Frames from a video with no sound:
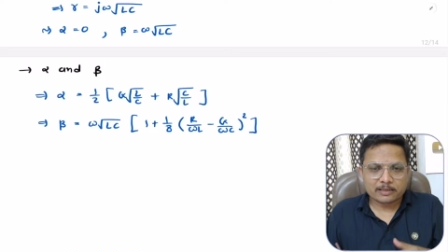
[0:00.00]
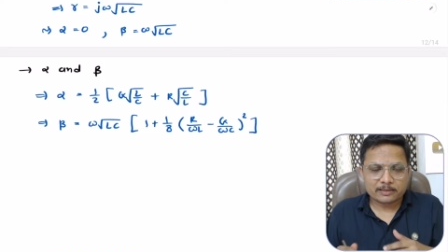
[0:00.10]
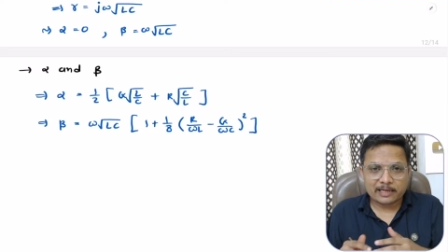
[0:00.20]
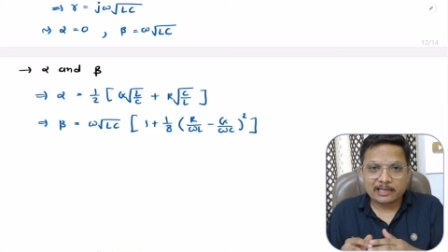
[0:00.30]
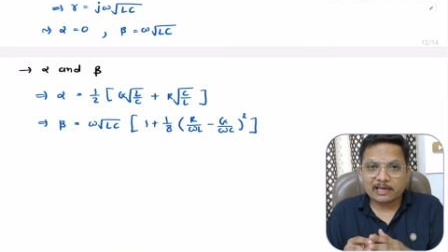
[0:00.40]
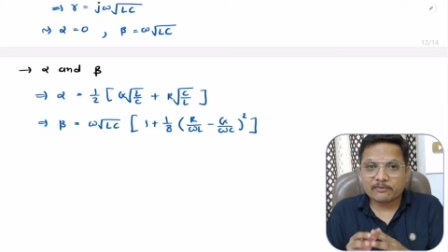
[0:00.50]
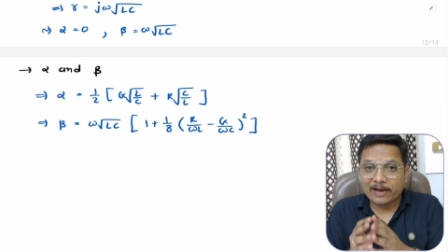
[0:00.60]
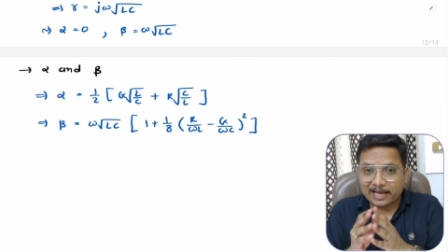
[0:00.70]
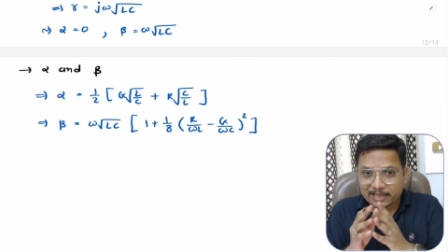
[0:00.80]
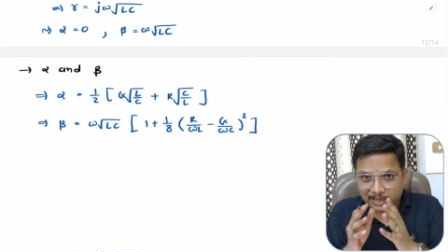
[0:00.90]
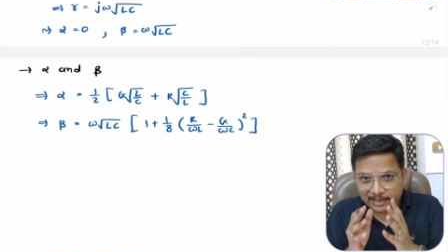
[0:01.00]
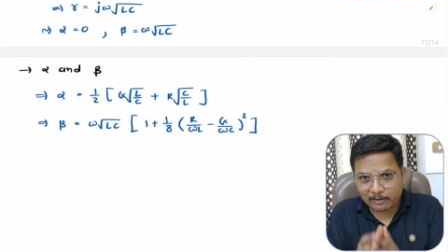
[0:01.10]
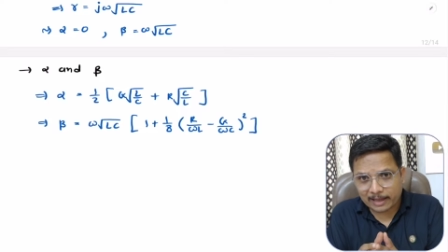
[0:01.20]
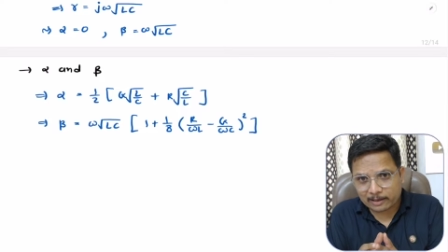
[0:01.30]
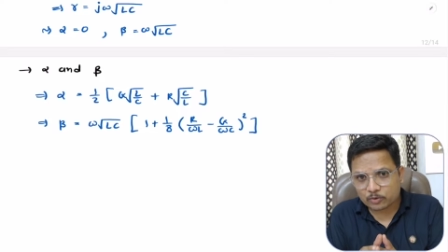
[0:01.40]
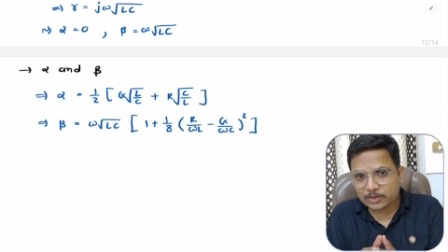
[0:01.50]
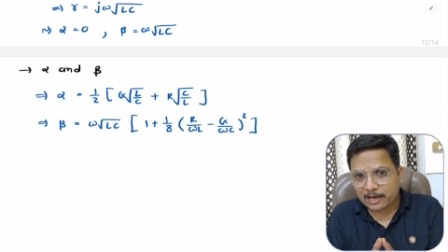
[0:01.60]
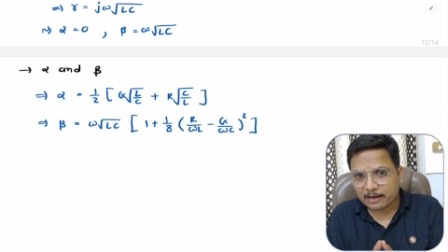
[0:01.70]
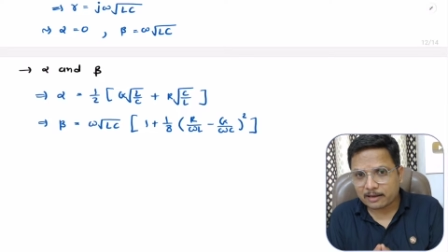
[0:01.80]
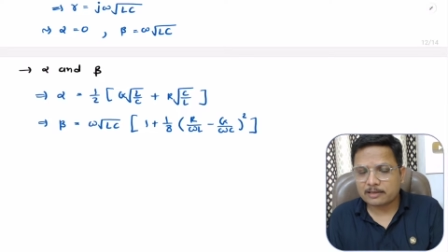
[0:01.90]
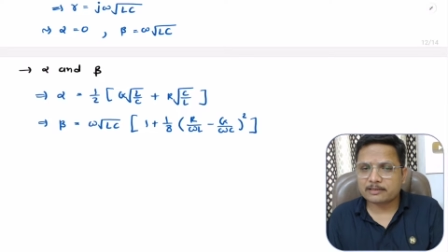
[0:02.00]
Still, if anything that you like to share,